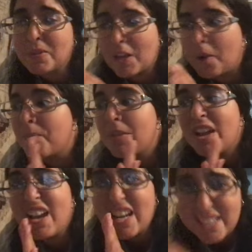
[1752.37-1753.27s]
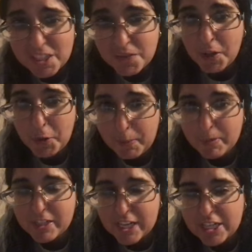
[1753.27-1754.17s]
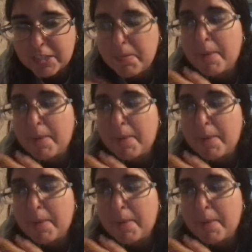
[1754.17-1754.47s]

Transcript: So it does feel a little bit dated to me,